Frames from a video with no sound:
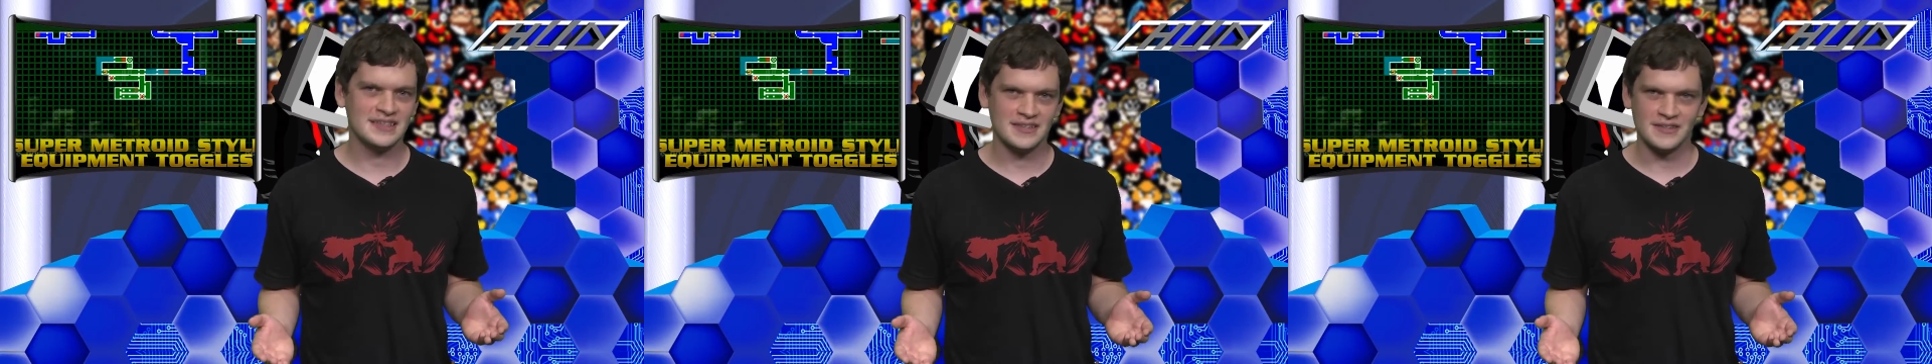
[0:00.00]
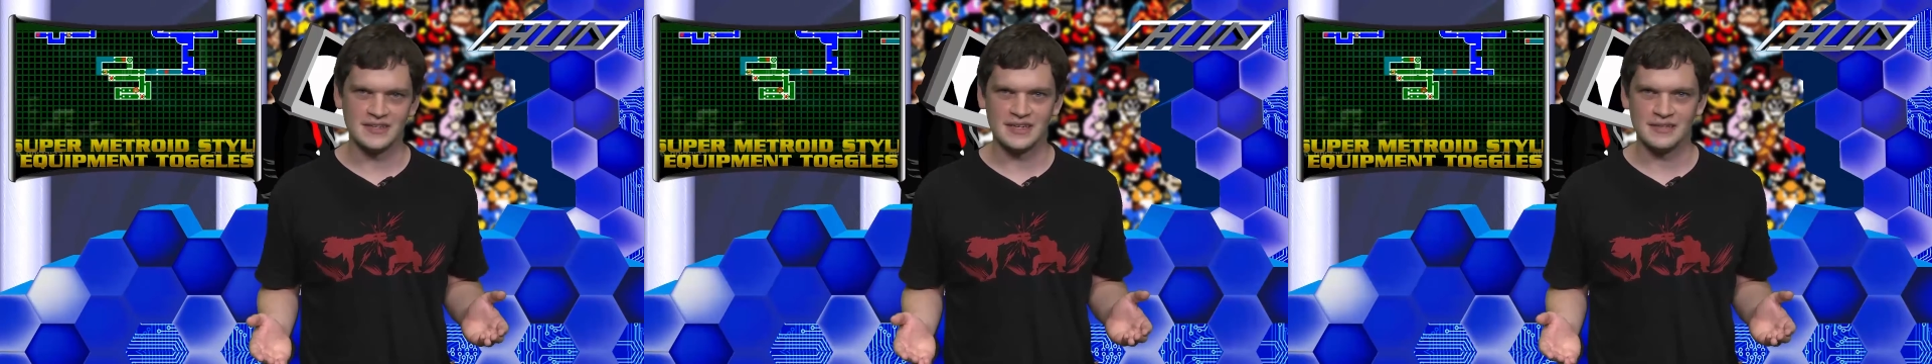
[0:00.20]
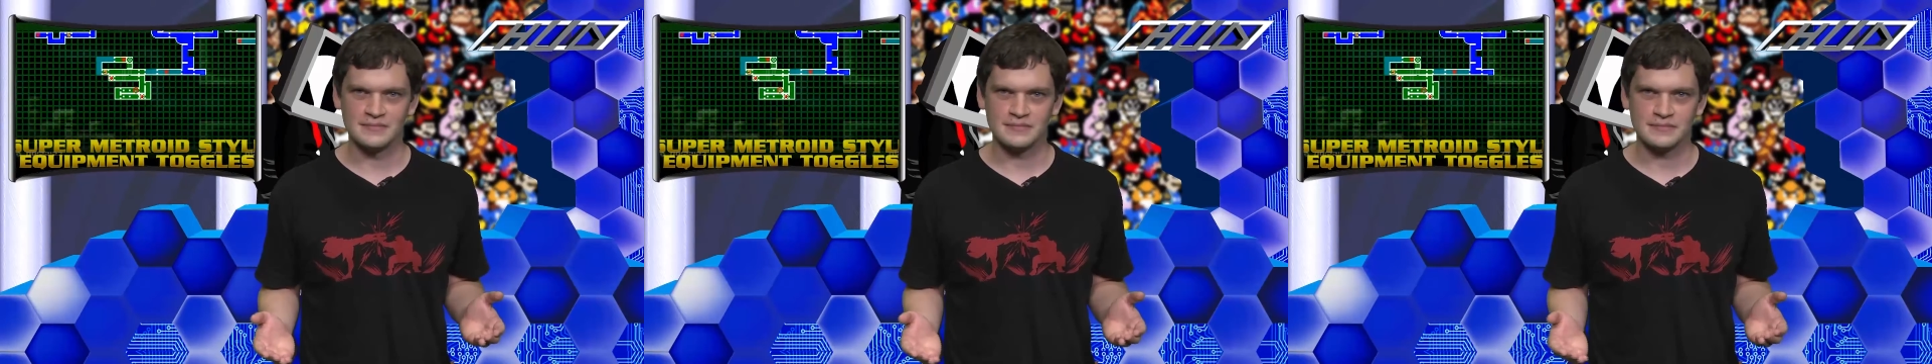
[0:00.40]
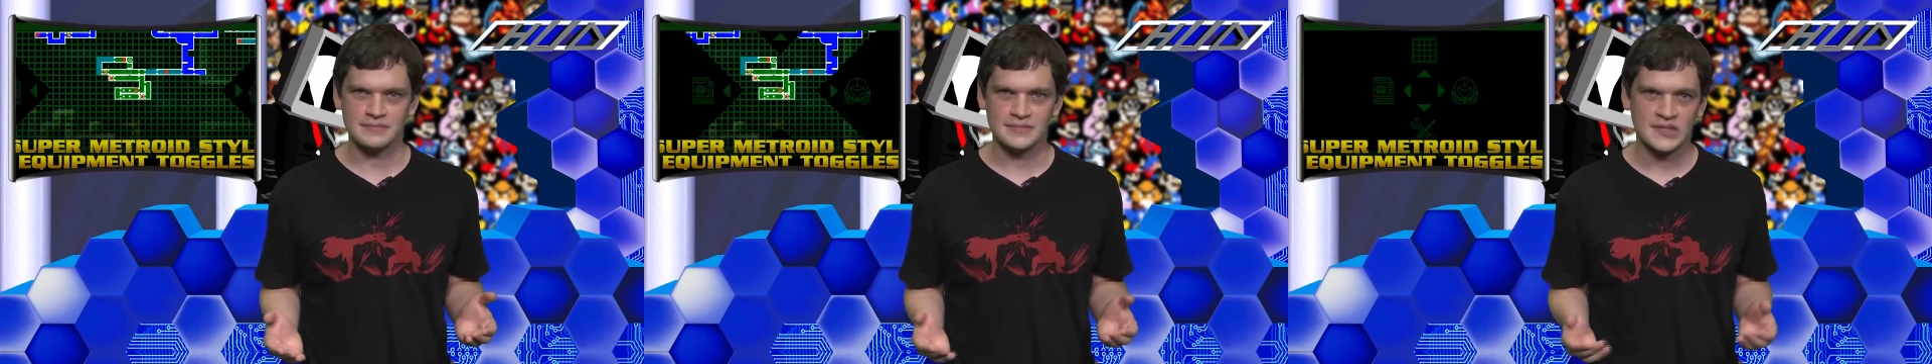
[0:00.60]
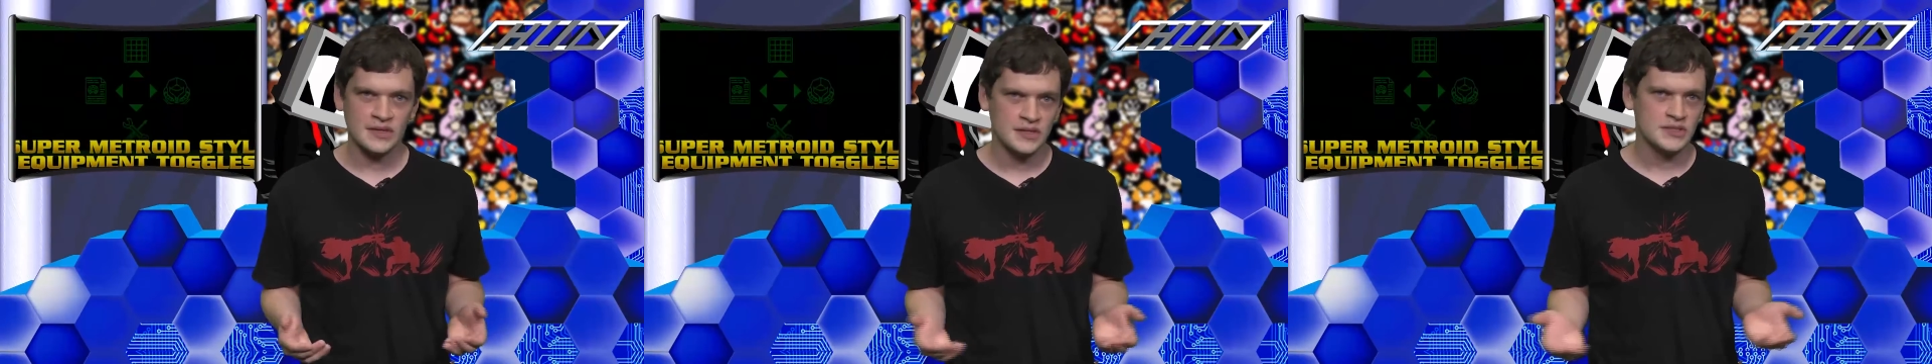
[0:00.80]
internet.
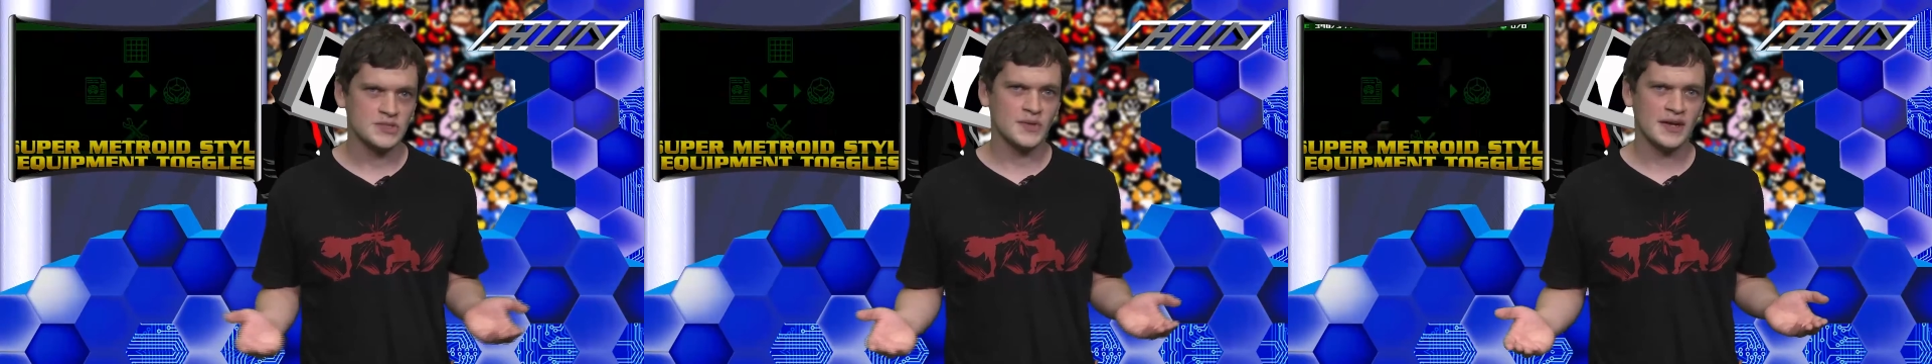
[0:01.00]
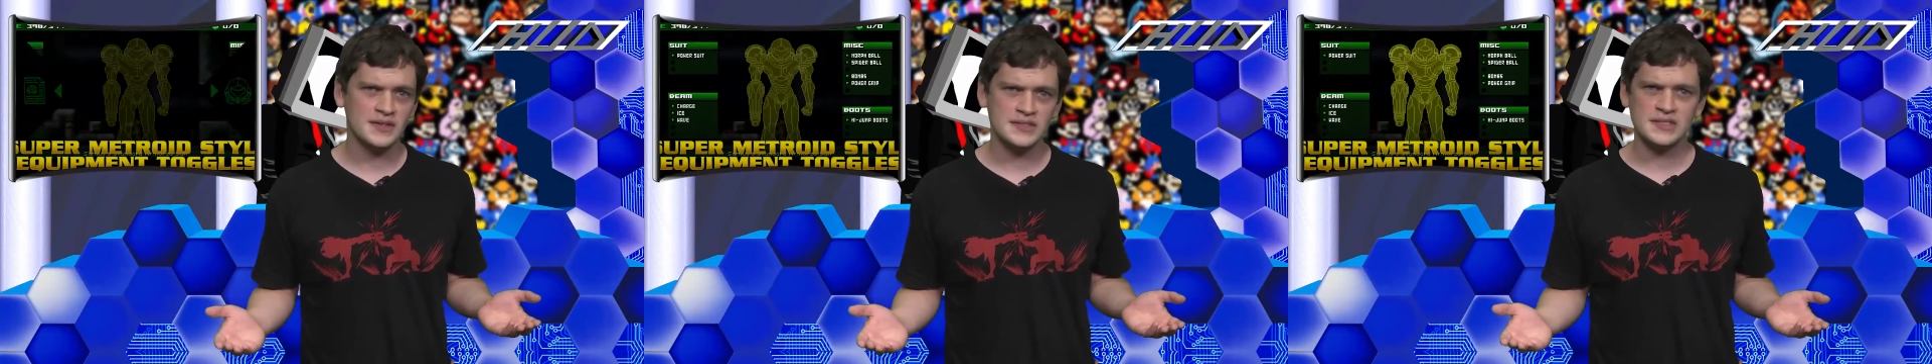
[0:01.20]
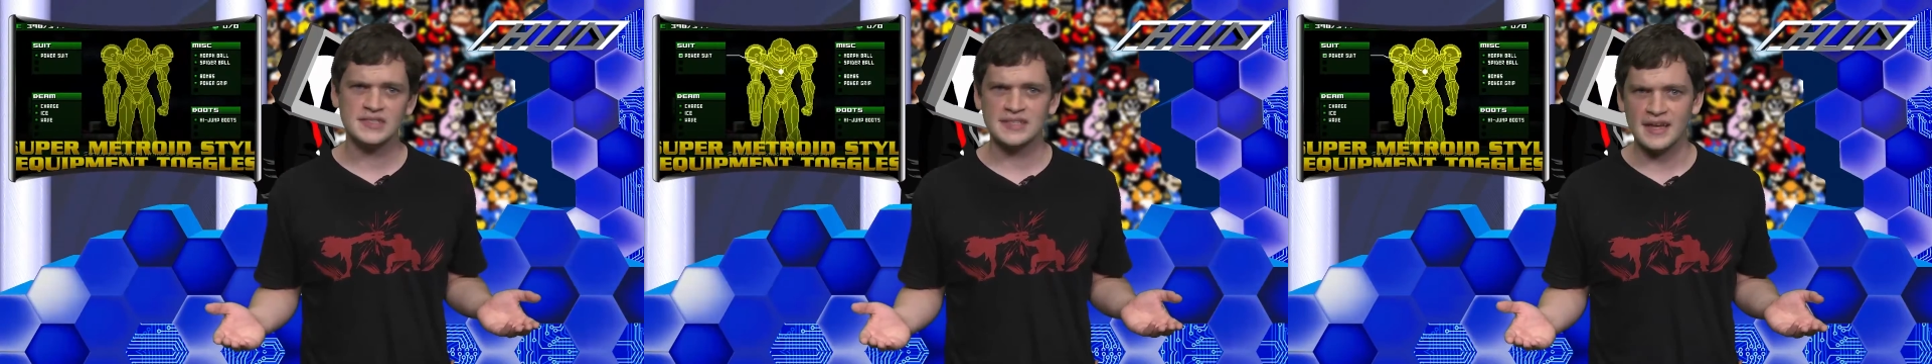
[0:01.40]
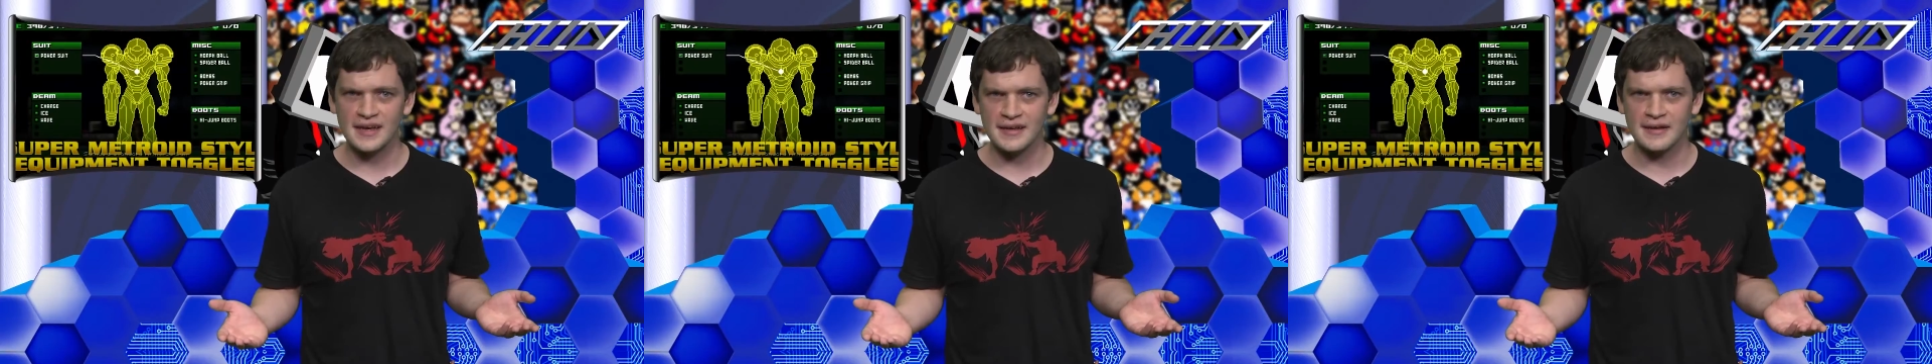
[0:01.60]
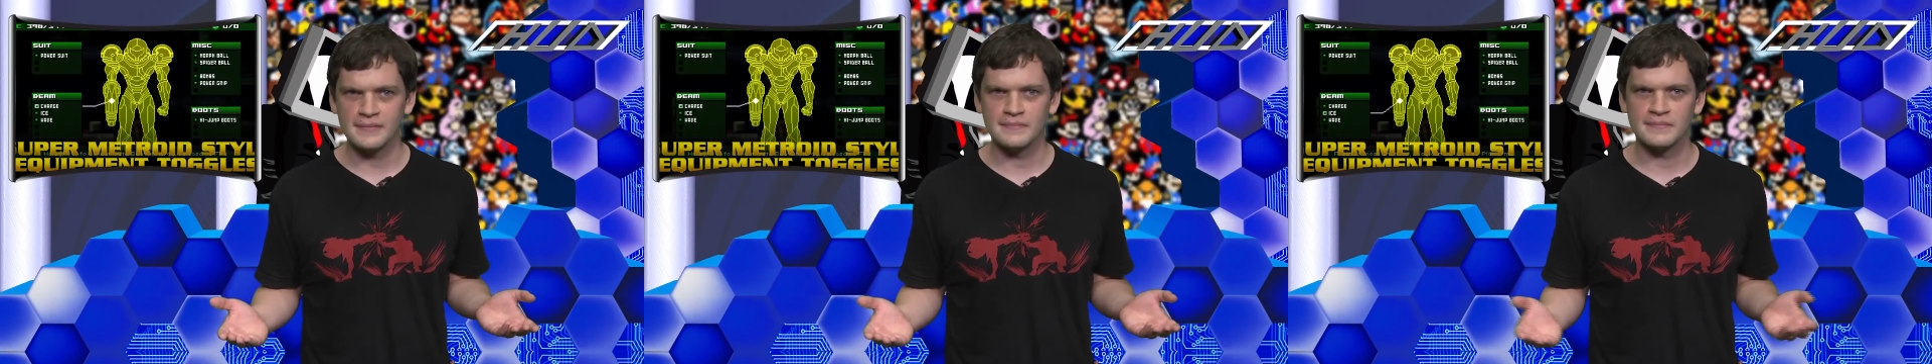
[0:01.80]
So how does it
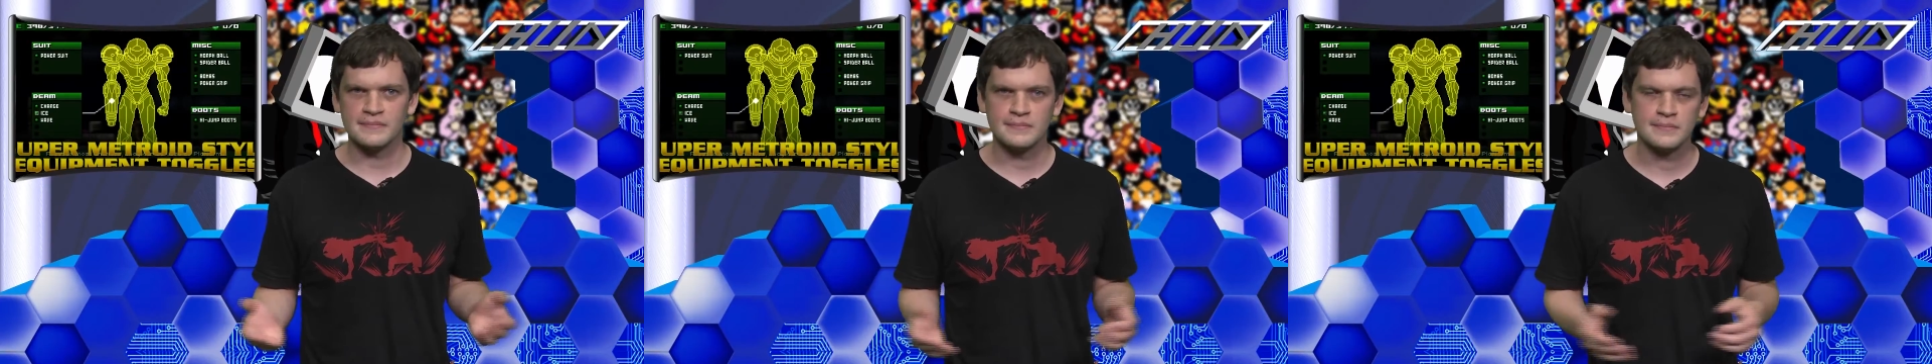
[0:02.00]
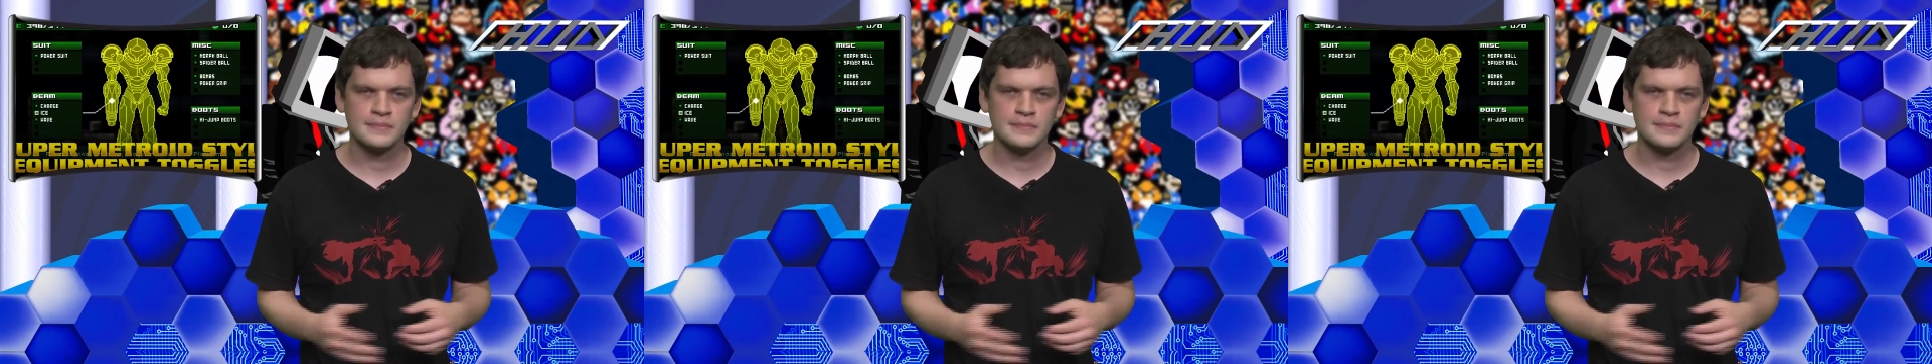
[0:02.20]
stack up?